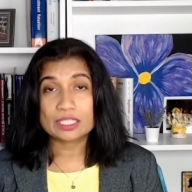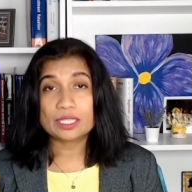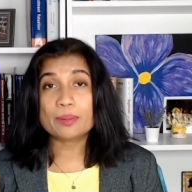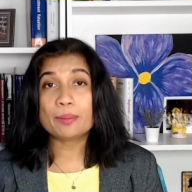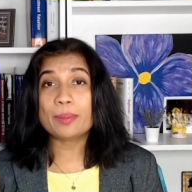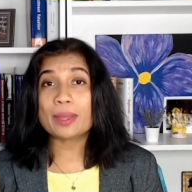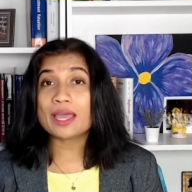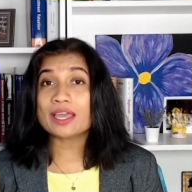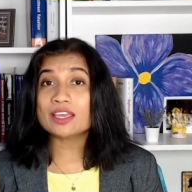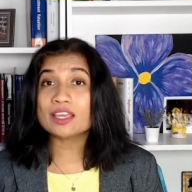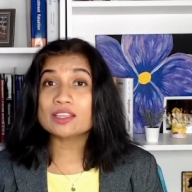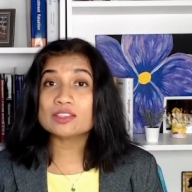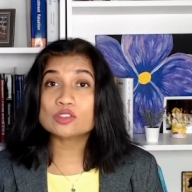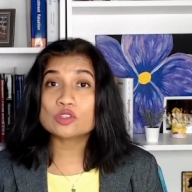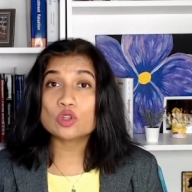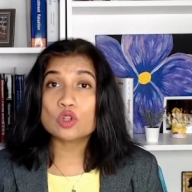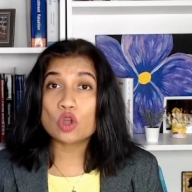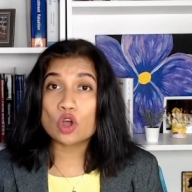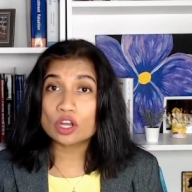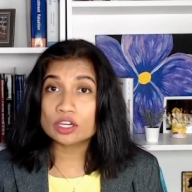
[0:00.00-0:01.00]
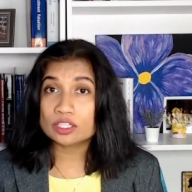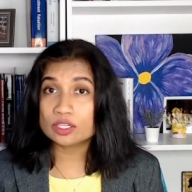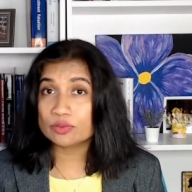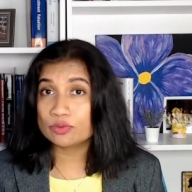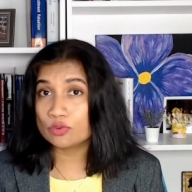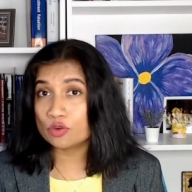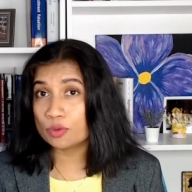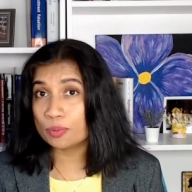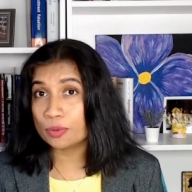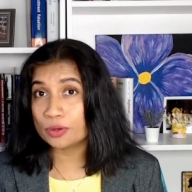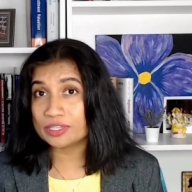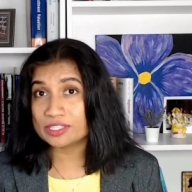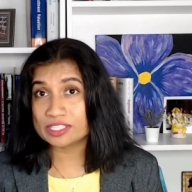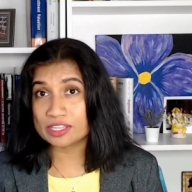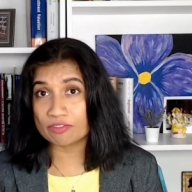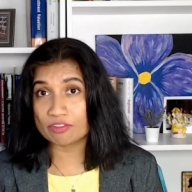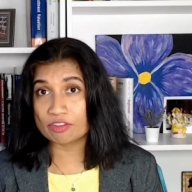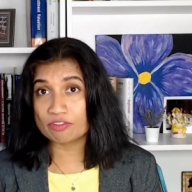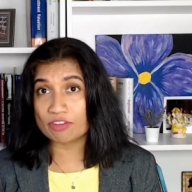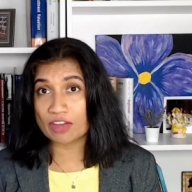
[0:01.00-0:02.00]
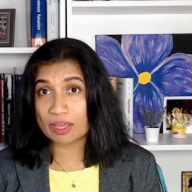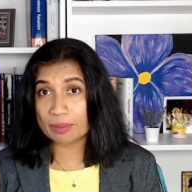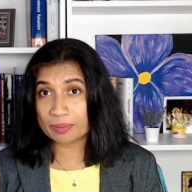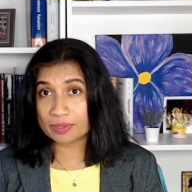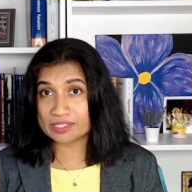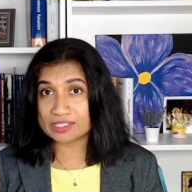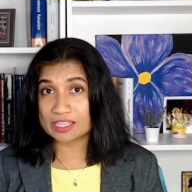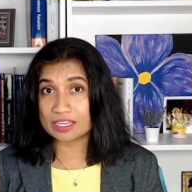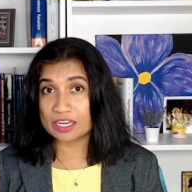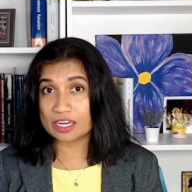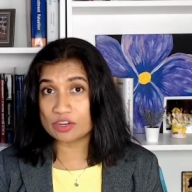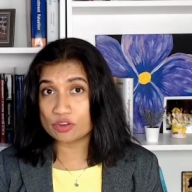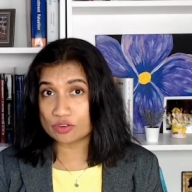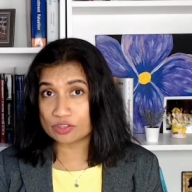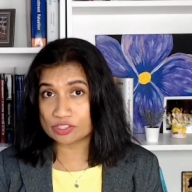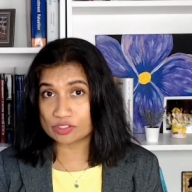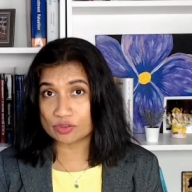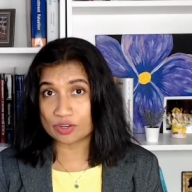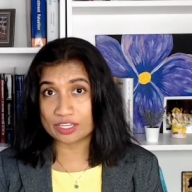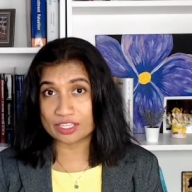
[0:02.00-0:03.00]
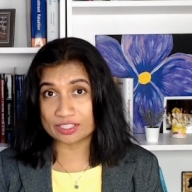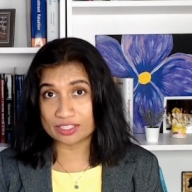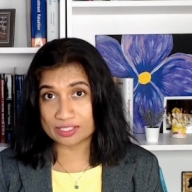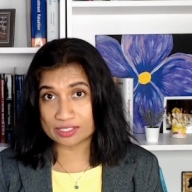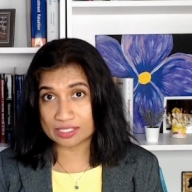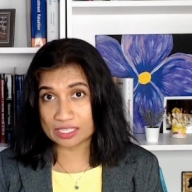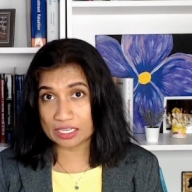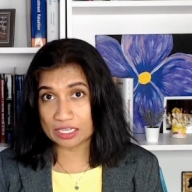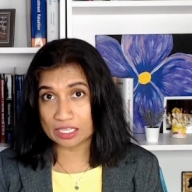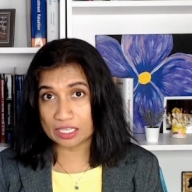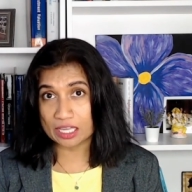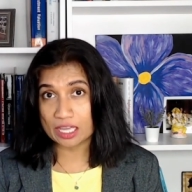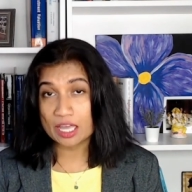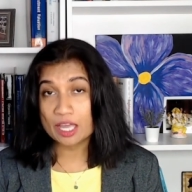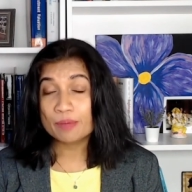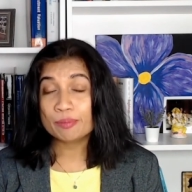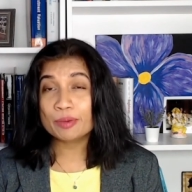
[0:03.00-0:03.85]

The bank has locked a 4.75% interest rate in the CD,